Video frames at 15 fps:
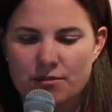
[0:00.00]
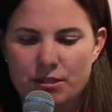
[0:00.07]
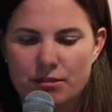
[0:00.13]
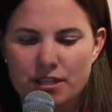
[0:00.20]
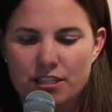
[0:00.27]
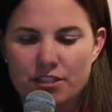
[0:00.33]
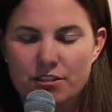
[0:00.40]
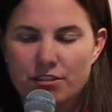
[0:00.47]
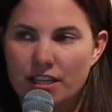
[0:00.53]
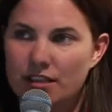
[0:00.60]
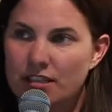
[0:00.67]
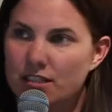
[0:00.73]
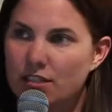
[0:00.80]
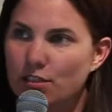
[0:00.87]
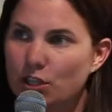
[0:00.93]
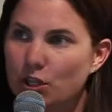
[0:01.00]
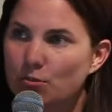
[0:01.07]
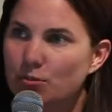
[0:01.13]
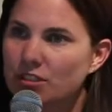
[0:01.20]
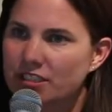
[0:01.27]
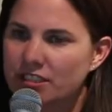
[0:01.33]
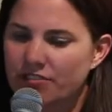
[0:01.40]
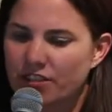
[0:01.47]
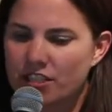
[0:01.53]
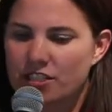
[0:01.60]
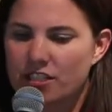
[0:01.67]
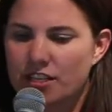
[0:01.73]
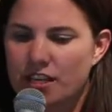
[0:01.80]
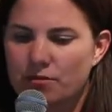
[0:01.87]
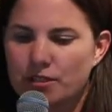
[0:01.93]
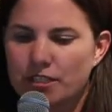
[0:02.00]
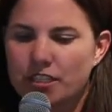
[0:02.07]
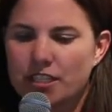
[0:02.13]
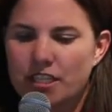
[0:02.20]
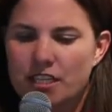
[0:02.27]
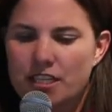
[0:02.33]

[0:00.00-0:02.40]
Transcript: And we wanted to create this global innovation network